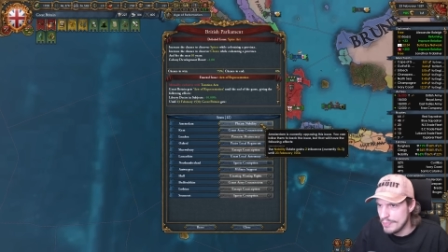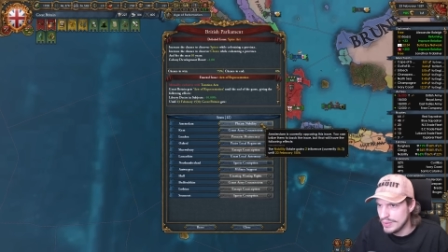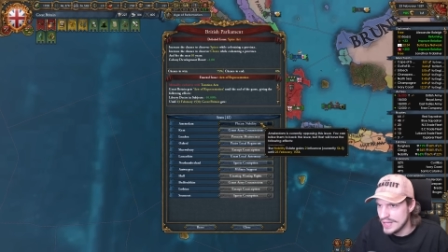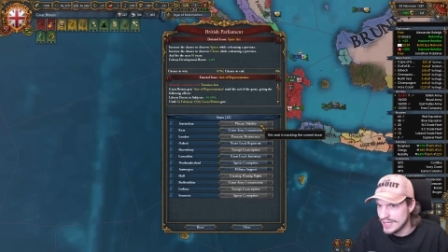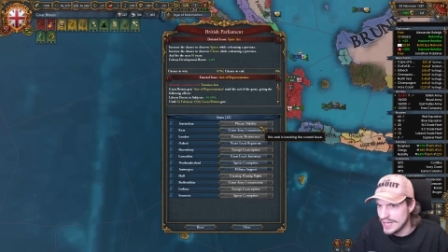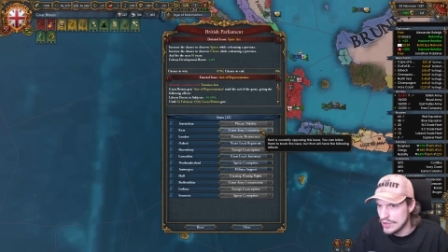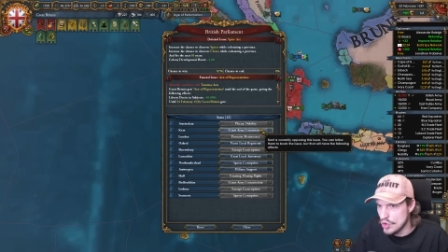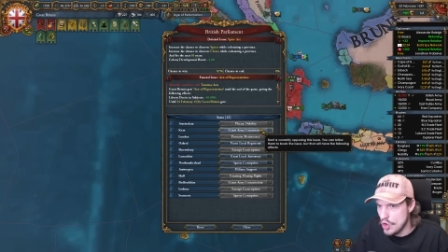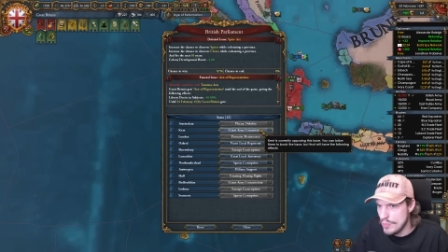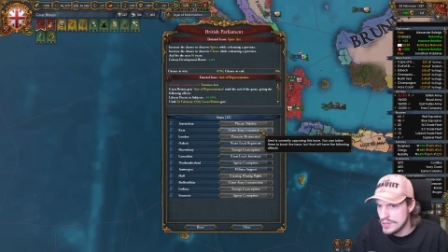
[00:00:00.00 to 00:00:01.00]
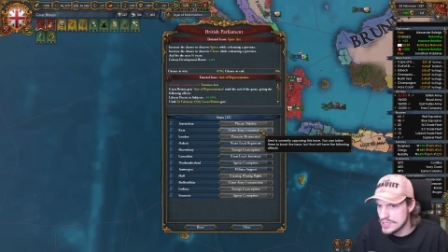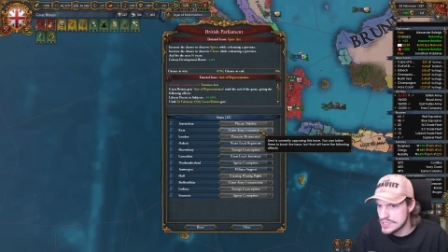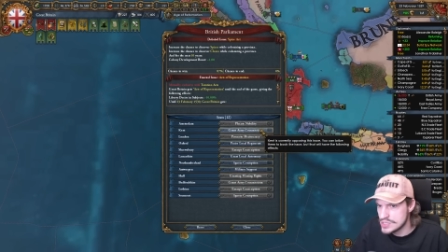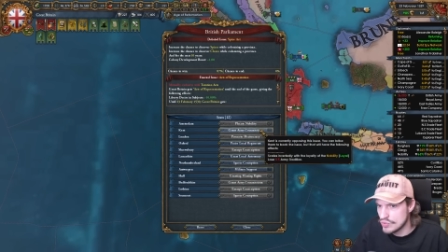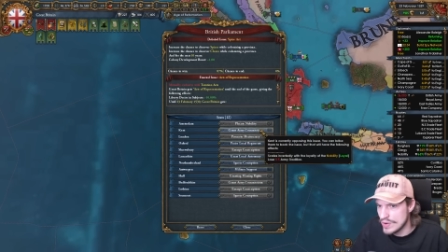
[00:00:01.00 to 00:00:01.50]
Placate
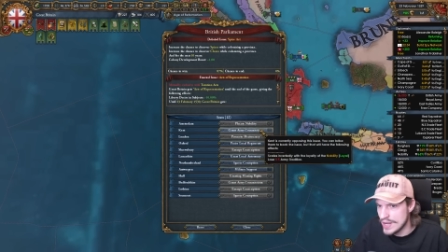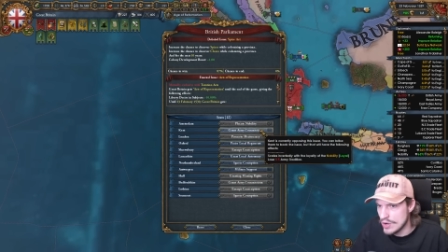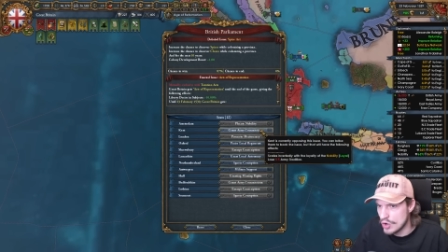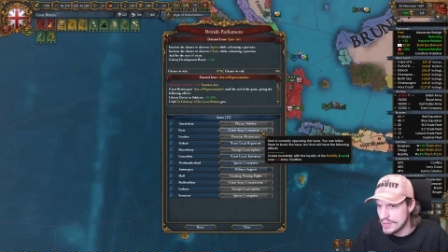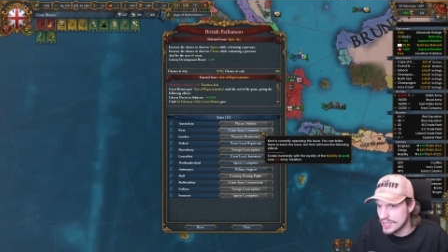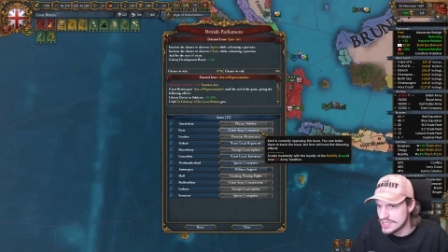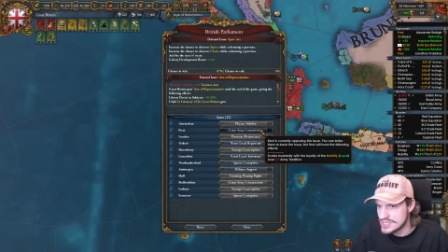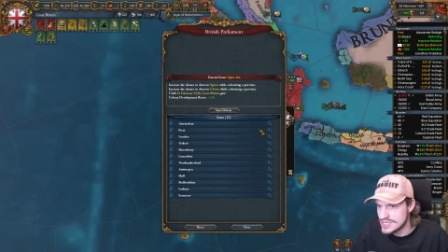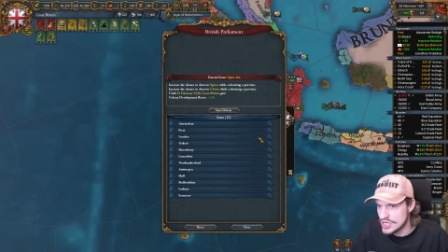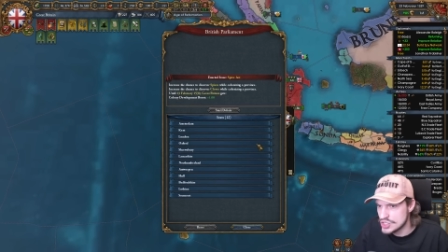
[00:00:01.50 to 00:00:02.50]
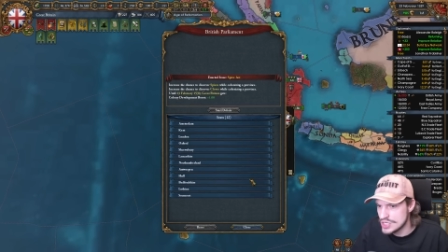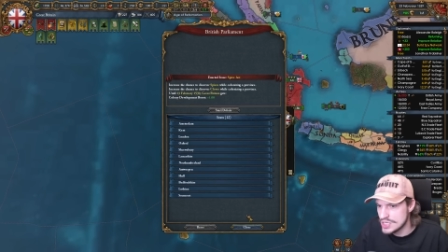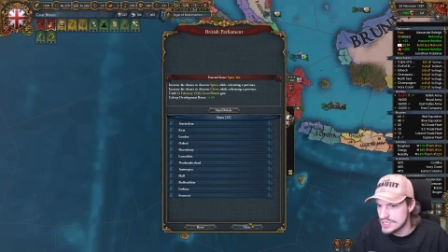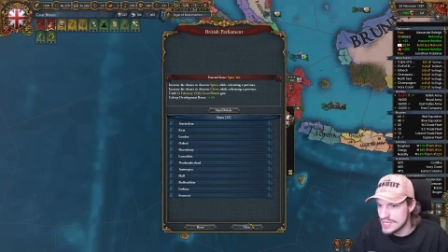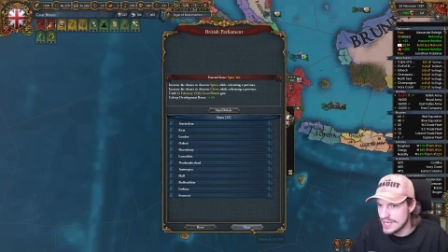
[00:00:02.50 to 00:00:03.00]
nobles, grant army
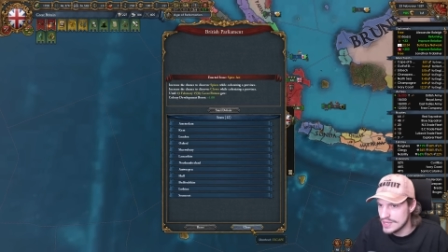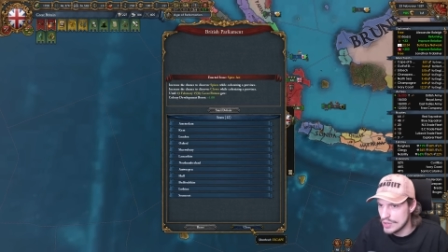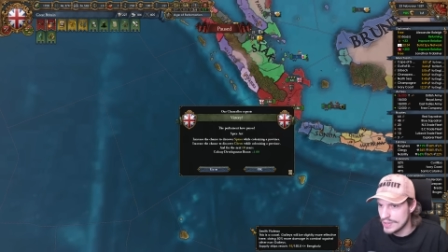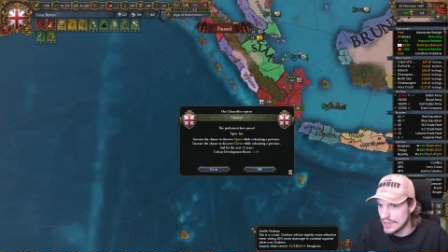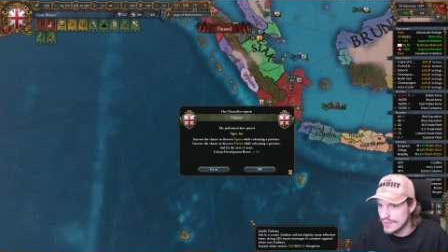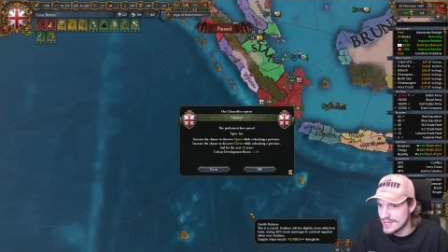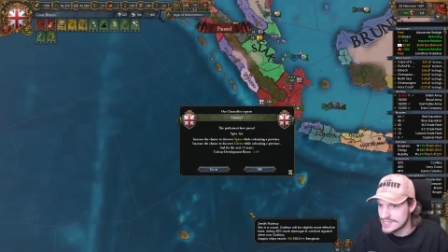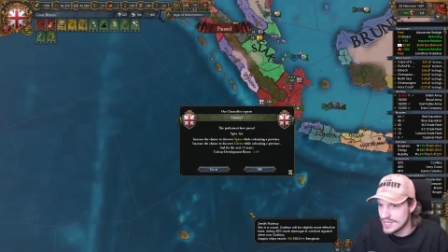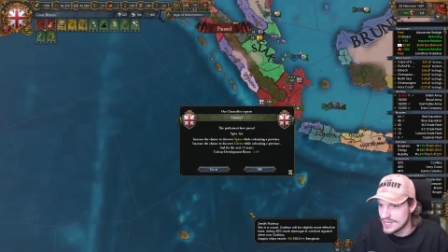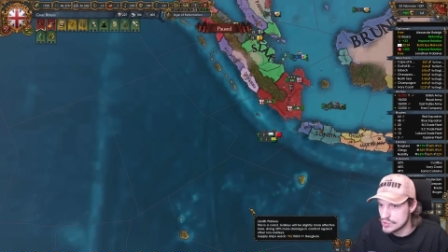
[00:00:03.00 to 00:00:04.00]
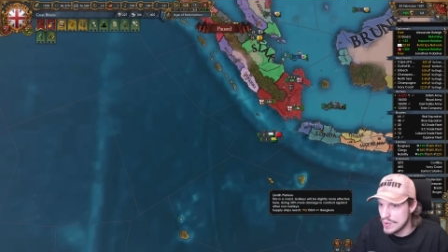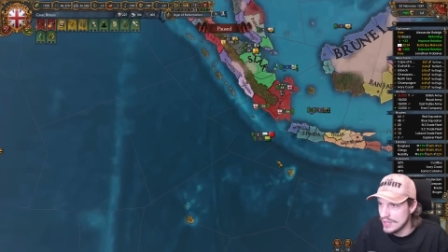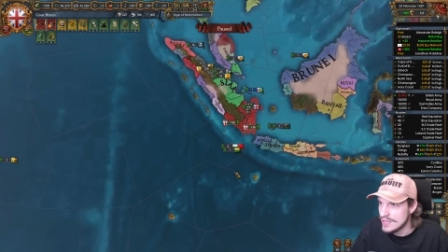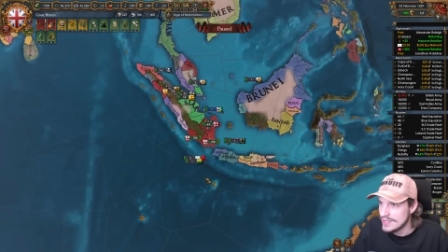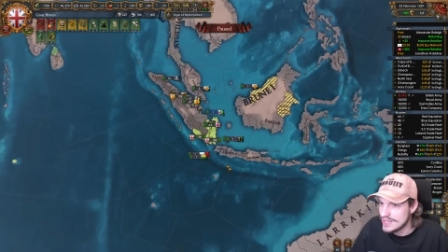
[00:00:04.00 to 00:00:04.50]
concessions, and there we go. That's done as
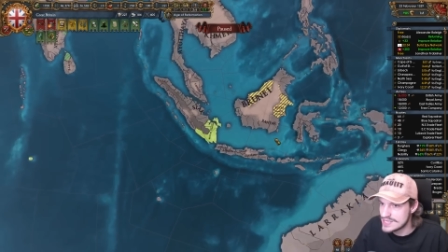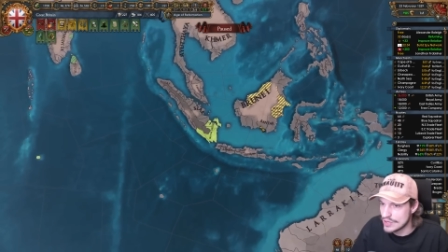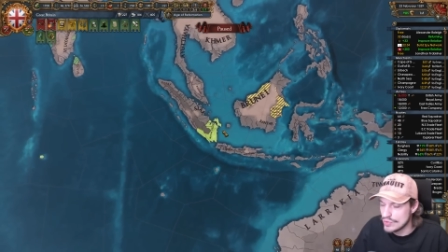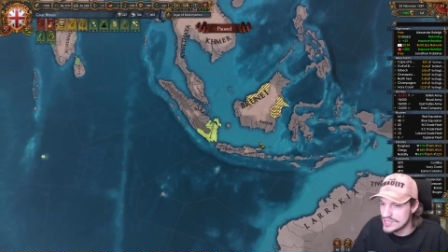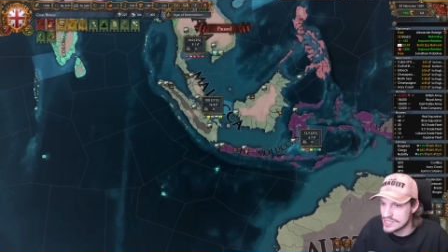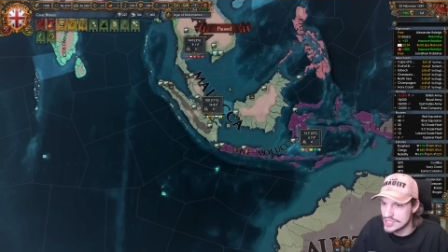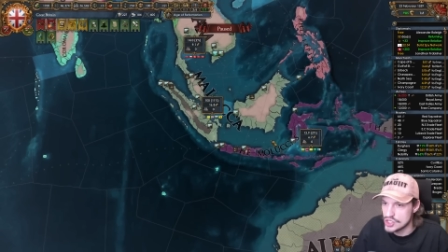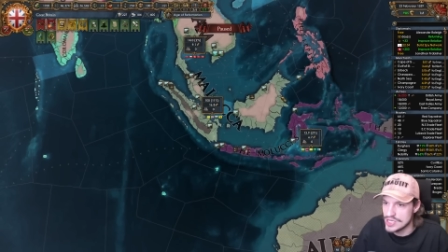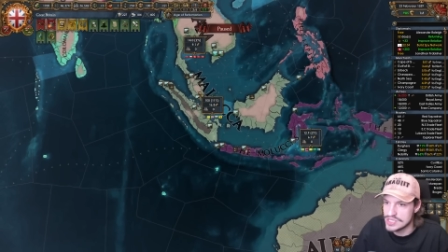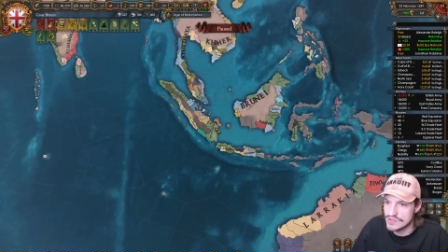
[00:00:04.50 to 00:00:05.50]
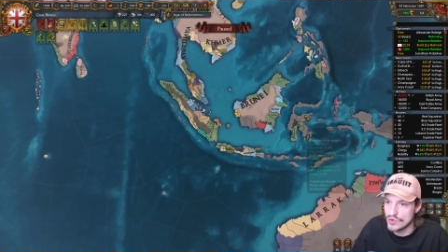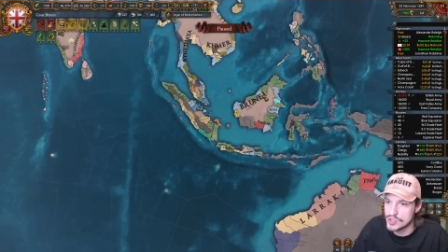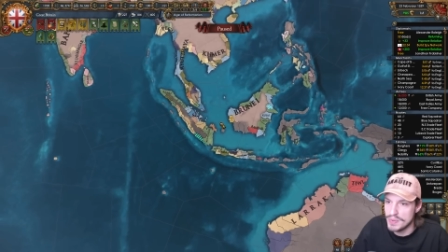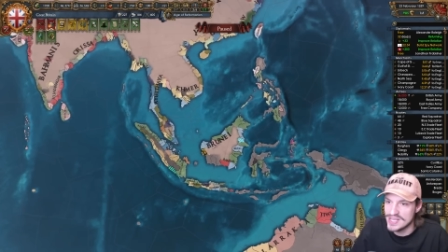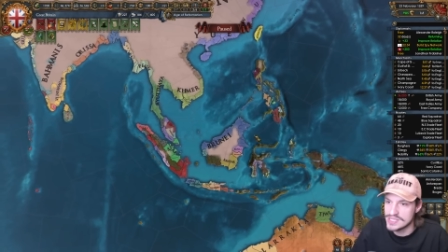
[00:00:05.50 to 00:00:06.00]
well. This increases the chances for
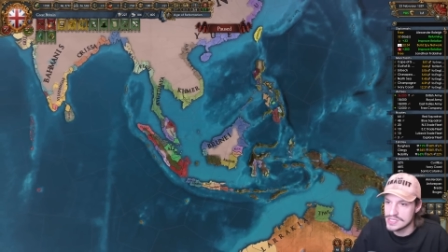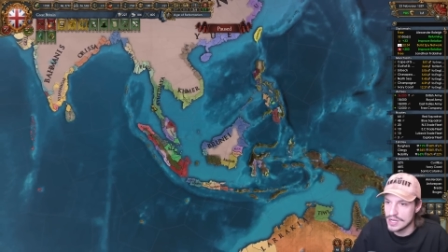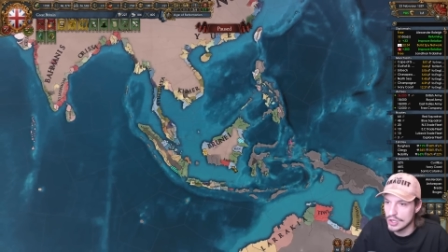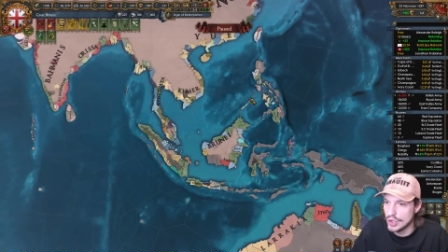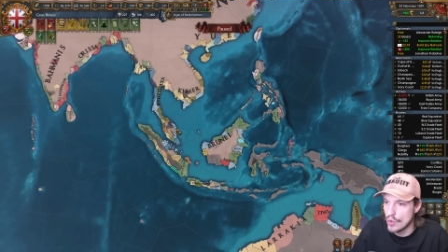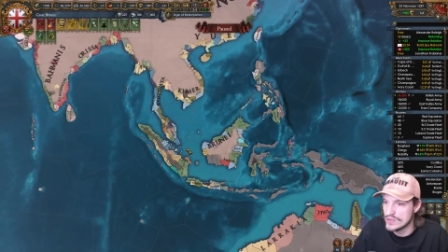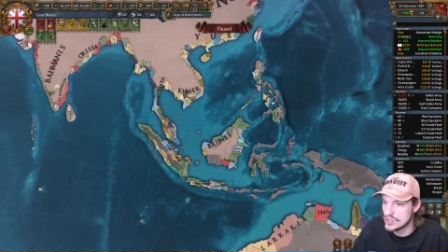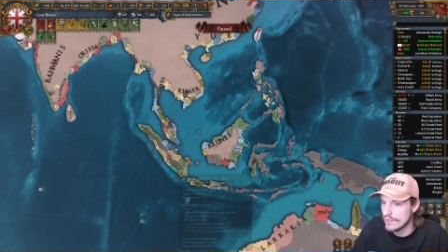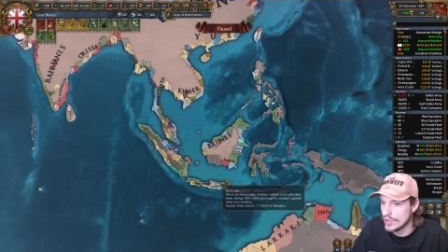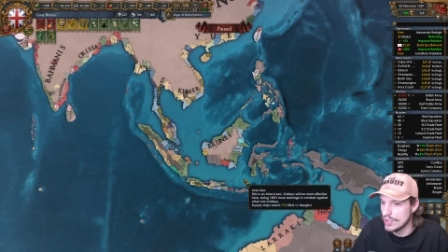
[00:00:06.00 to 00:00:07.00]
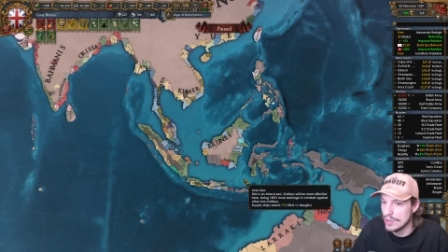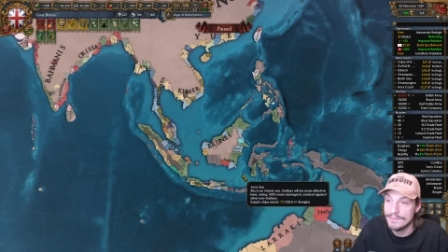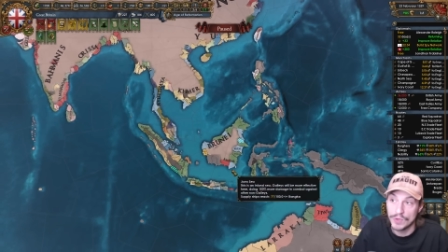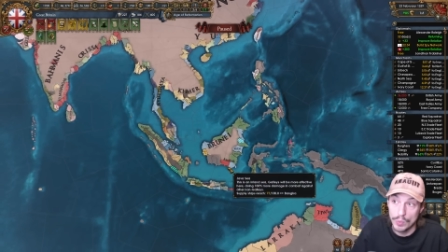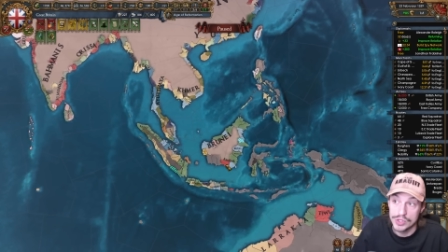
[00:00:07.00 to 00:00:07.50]
spices and cloves over here,
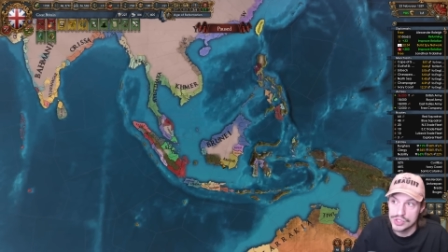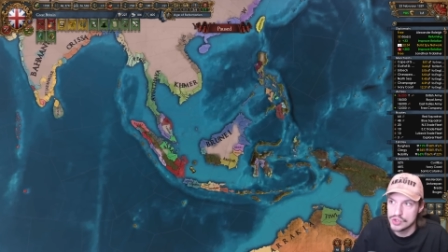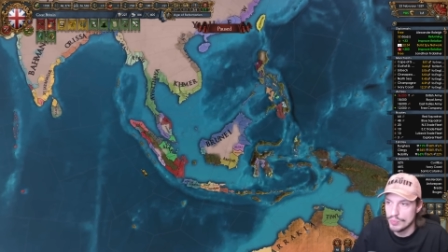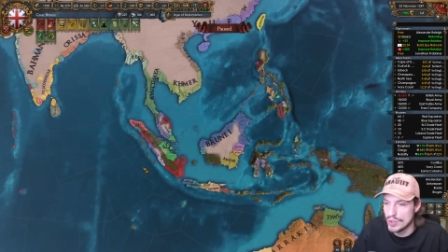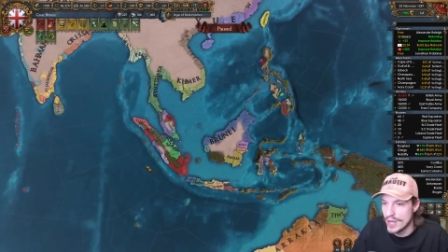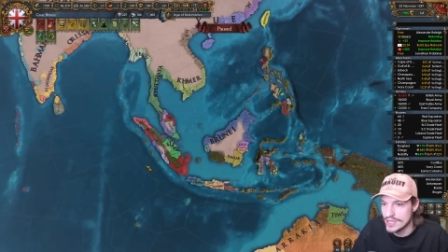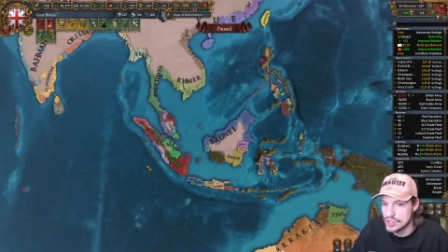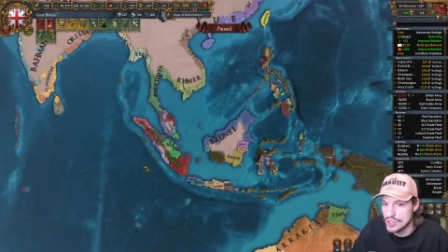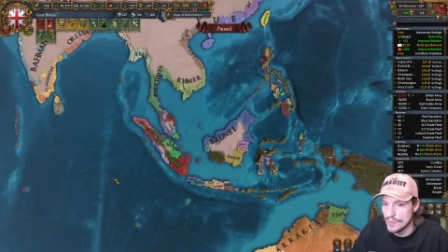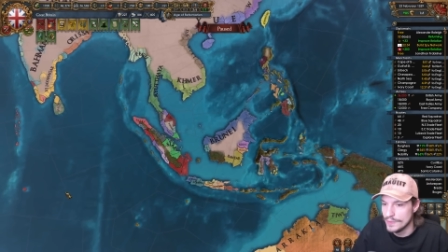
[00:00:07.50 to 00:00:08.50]
which is super nice too.